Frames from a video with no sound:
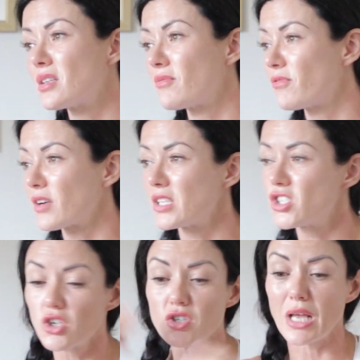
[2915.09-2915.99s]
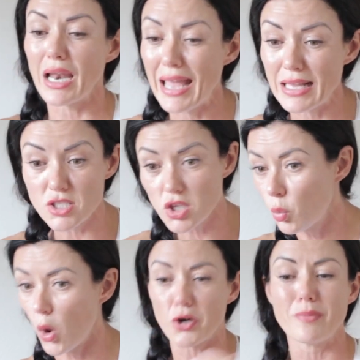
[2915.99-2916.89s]
the fucking juice cleanse, the
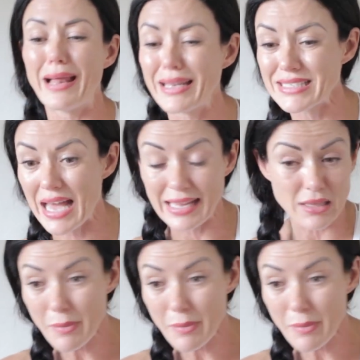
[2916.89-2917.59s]
watermelon diet,